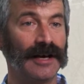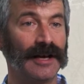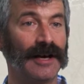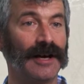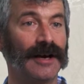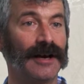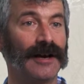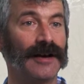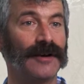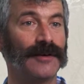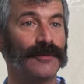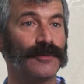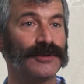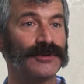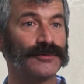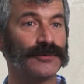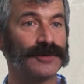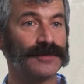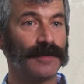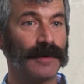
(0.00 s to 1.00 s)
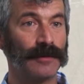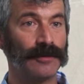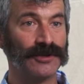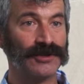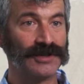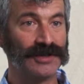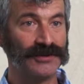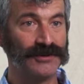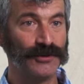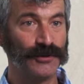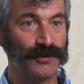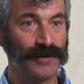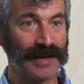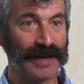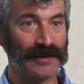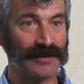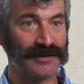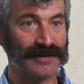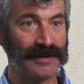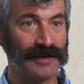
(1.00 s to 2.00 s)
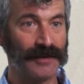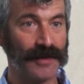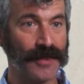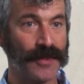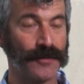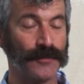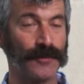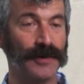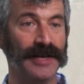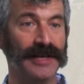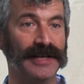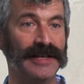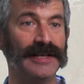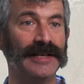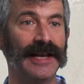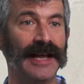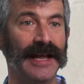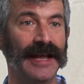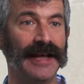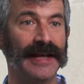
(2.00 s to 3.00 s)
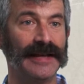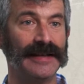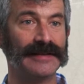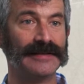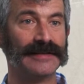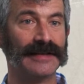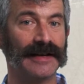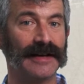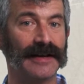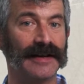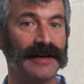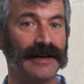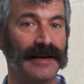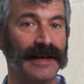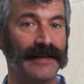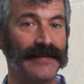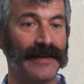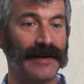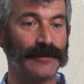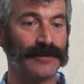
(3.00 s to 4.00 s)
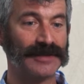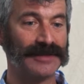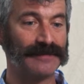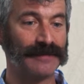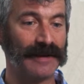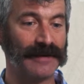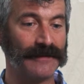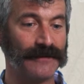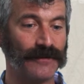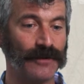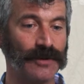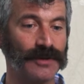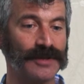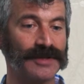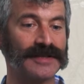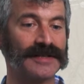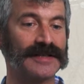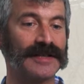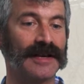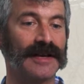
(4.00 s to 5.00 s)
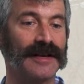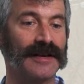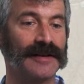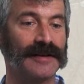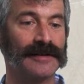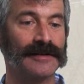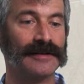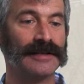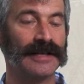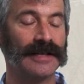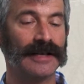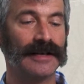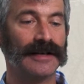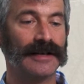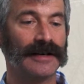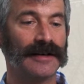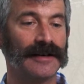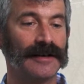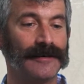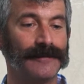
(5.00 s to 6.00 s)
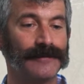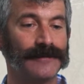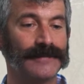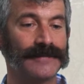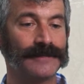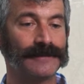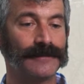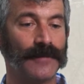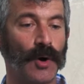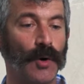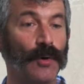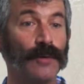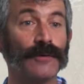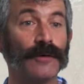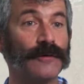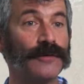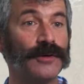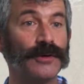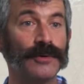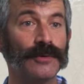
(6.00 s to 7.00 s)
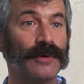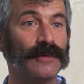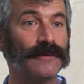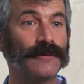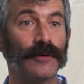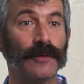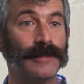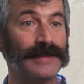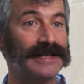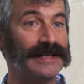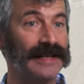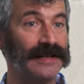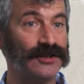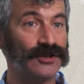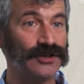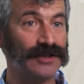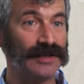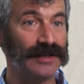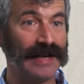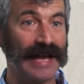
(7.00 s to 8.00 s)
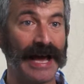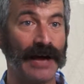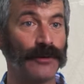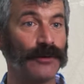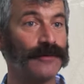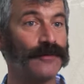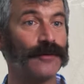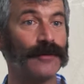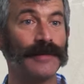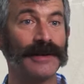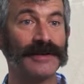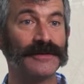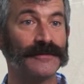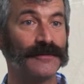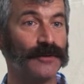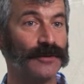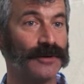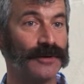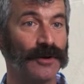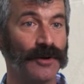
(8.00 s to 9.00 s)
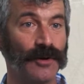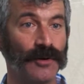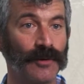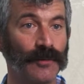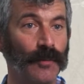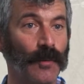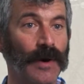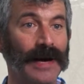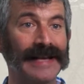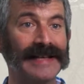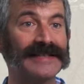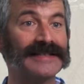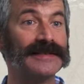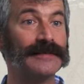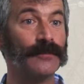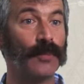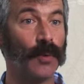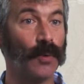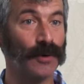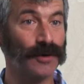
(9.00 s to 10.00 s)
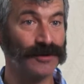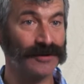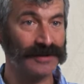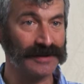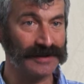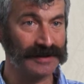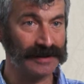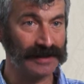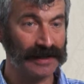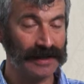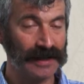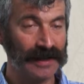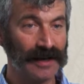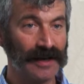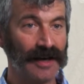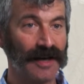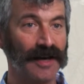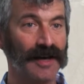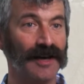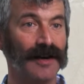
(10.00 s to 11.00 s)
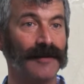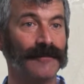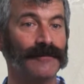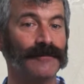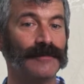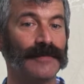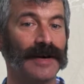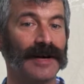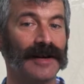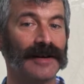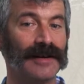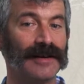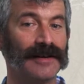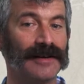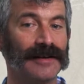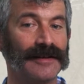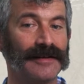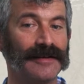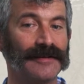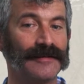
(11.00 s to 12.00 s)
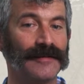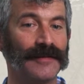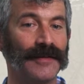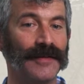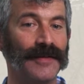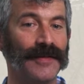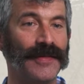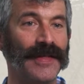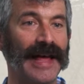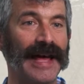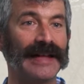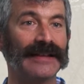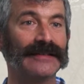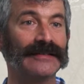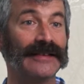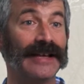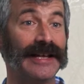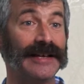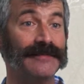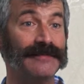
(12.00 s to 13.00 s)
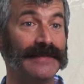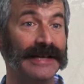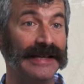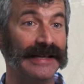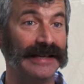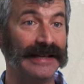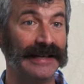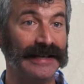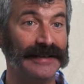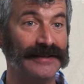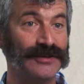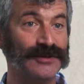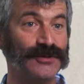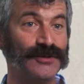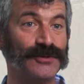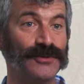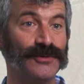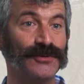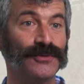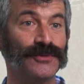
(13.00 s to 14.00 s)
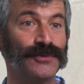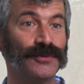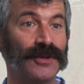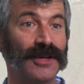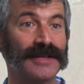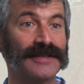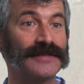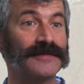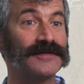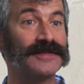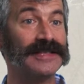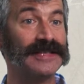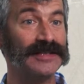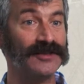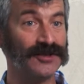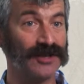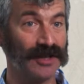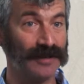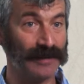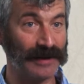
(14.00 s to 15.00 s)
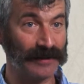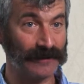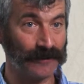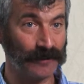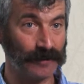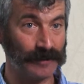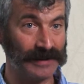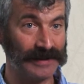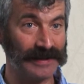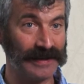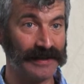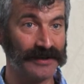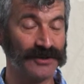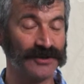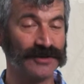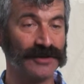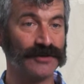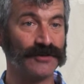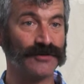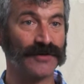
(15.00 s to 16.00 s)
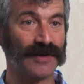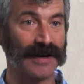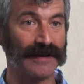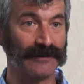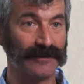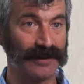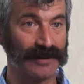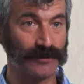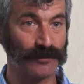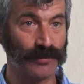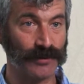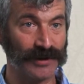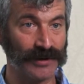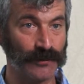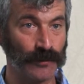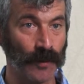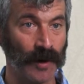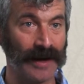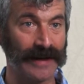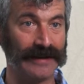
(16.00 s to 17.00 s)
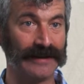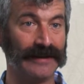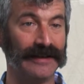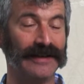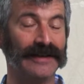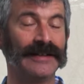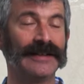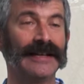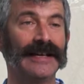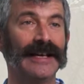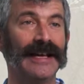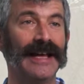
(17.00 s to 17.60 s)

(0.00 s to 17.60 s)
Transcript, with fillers: Uh, which was published in 2003, and uh, and that was my first uh, um, overview of fermentation, how to ferment food at home, why it's important. Um, uh, that led me into lots of teaching about fermentation and traveling pretty widely.